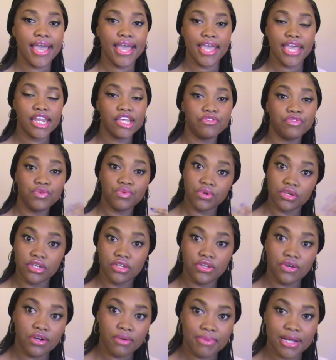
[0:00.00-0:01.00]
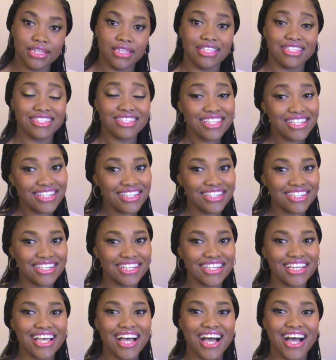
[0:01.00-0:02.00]
And if you want to know about this
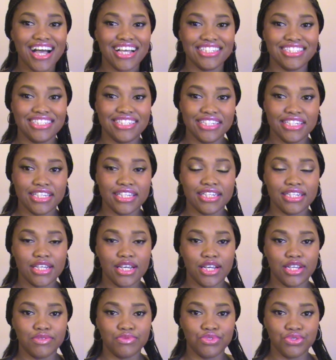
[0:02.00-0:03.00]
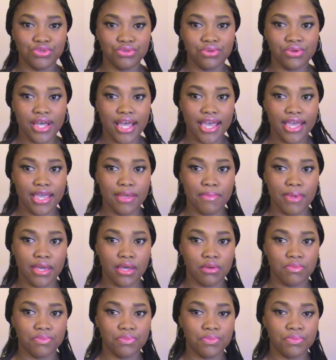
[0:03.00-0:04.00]
look, I did do a
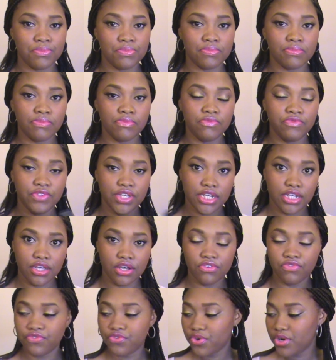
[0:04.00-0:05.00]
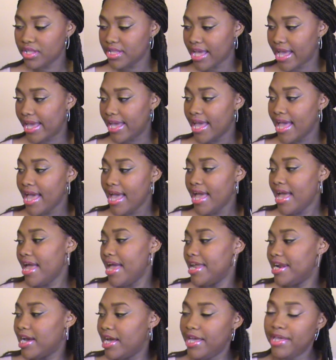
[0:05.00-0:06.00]
makeup video for that.
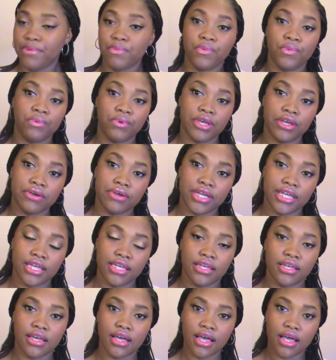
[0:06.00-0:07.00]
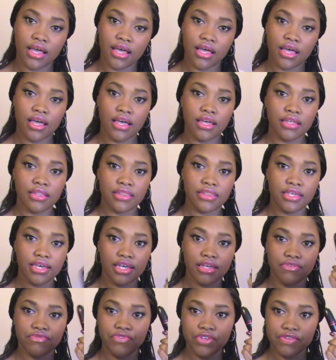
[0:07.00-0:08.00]
And I am wearing
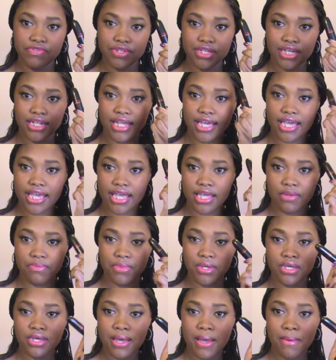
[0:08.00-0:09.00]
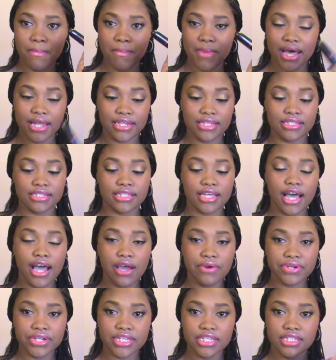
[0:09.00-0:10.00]
the Viva Glam Miley
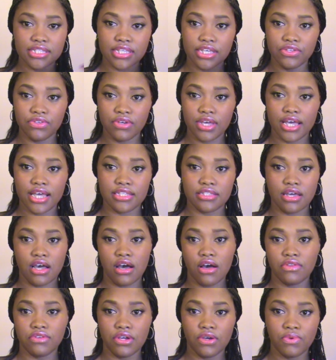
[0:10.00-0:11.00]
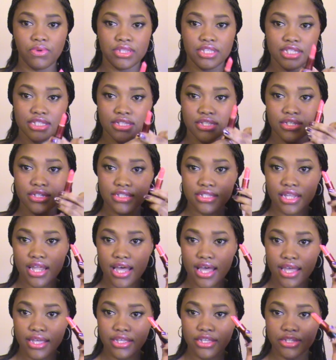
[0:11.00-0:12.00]
Cyrus. And you guys all know what this looks
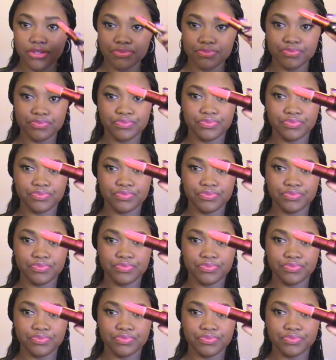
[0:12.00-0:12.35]
like.